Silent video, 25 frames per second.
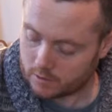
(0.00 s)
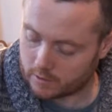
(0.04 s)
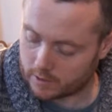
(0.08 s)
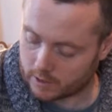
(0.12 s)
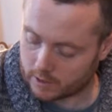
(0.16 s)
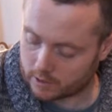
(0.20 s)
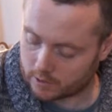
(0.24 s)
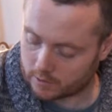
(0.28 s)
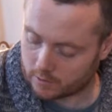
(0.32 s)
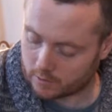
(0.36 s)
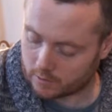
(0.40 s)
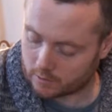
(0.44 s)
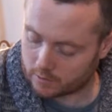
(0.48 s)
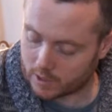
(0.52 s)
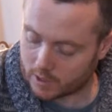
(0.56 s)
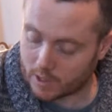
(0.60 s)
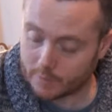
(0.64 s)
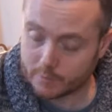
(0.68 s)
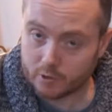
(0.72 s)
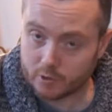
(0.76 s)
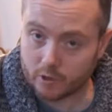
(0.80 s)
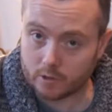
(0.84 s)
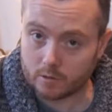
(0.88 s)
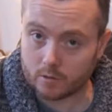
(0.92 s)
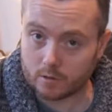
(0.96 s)
next note as an
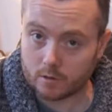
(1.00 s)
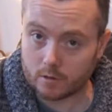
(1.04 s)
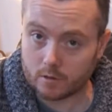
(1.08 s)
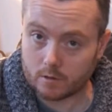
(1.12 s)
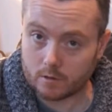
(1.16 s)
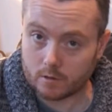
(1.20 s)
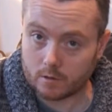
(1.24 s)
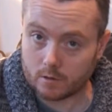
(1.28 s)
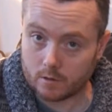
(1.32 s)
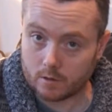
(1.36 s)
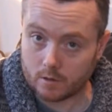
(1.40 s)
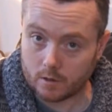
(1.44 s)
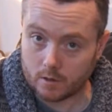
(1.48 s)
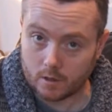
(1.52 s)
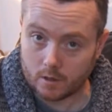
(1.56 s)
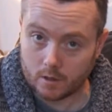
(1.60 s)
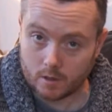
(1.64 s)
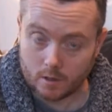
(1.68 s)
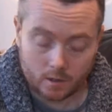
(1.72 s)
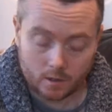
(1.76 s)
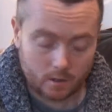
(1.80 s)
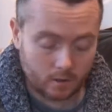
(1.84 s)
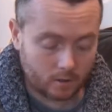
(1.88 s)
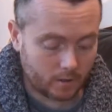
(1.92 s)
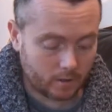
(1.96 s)
upstroke,
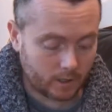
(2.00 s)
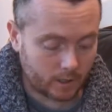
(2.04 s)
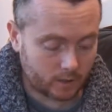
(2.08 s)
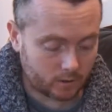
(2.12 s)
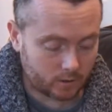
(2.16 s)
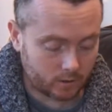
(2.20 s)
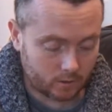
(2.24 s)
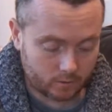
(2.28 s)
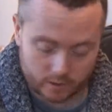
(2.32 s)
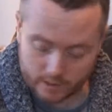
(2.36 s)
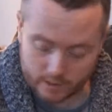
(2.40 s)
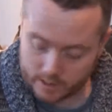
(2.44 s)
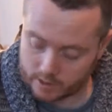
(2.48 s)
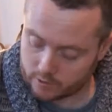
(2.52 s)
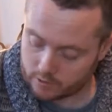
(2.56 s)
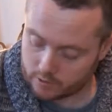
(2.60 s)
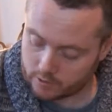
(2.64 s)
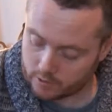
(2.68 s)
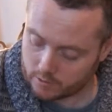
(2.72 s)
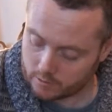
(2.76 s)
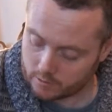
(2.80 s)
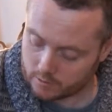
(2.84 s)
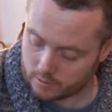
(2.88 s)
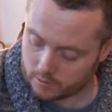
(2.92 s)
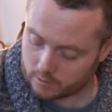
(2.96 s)
next note as a
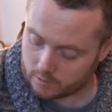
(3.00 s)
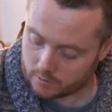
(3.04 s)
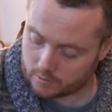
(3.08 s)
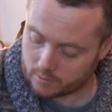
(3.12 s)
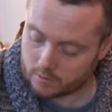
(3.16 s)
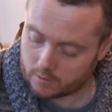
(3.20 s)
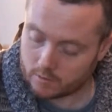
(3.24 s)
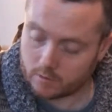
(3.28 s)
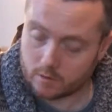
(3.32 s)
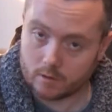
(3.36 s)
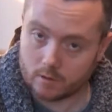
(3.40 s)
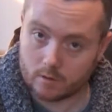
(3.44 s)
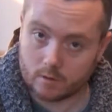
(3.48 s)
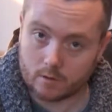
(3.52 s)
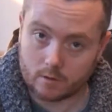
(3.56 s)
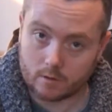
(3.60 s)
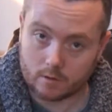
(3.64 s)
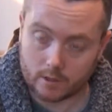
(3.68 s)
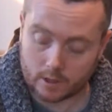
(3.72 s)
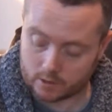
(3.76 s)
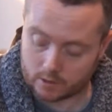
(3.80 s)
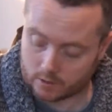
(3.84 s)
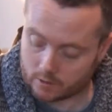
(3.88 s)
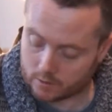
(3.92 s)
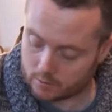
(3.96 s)
downstroke,
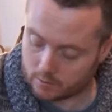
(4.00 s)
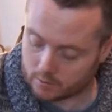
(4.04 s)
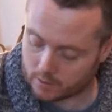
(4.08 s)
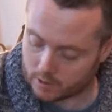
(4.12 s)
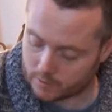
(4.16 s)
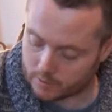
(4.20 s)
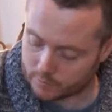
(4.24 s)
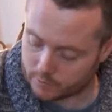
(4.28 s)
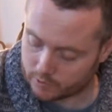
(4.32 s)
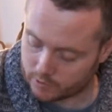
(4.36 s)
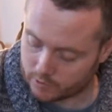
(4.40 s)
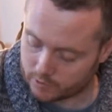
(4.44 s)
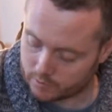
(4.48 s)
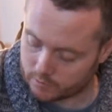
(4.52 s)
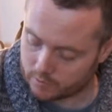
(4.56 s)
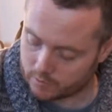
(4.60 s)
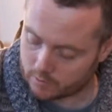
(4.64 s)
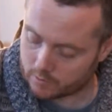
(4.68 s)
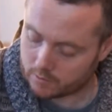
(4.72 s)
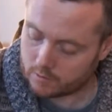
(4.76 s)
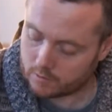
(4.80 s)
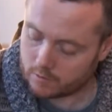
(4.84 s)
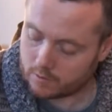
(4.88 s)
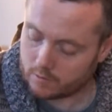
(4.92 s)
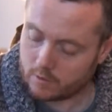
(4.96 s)
next note as an
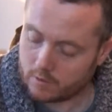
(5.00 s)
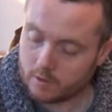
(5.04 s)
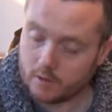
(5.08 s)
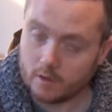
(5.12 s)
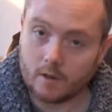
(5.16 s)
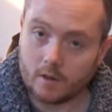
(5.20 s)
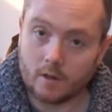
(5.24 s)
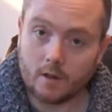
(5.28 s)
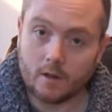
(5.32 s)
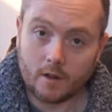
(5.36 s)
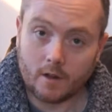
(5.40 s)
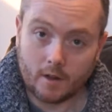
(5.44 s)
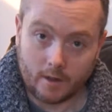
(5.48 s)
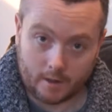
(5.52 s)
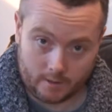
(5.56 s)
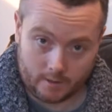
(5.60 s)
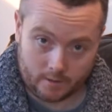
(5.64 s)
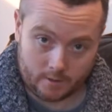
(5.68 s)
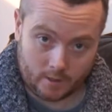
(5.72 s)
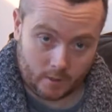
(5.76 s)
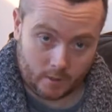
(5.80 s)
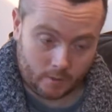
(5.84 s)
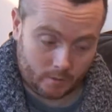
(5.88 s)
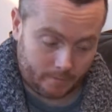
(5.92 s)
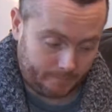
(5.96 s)
upstroke, and
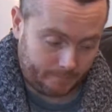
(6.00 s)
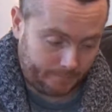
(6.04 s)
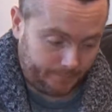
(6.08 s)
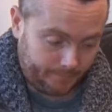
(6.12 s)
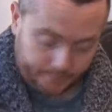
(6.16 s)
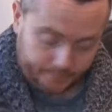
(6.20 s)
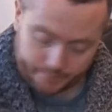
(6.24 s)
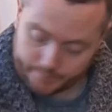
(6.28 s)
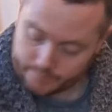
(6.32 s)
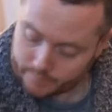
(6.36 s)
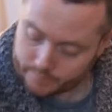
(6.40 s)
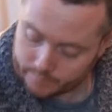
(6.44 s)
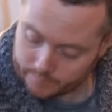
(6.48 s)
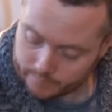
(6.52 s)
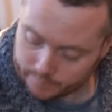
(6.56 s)
so on.